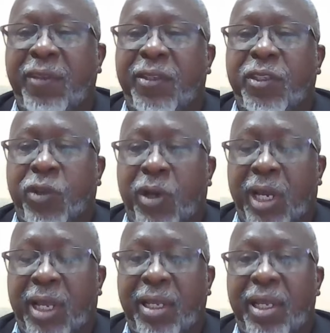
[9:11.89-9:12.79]
even
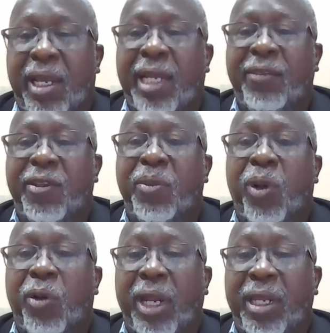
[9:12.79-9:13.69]
stronger and even
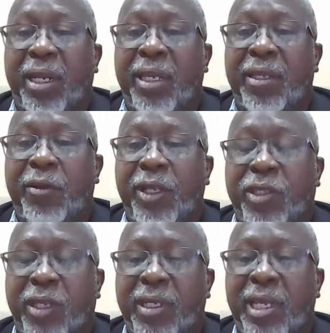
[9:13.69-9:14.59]
more regular in the
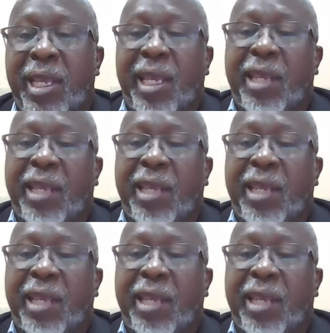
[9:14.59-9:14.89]
region.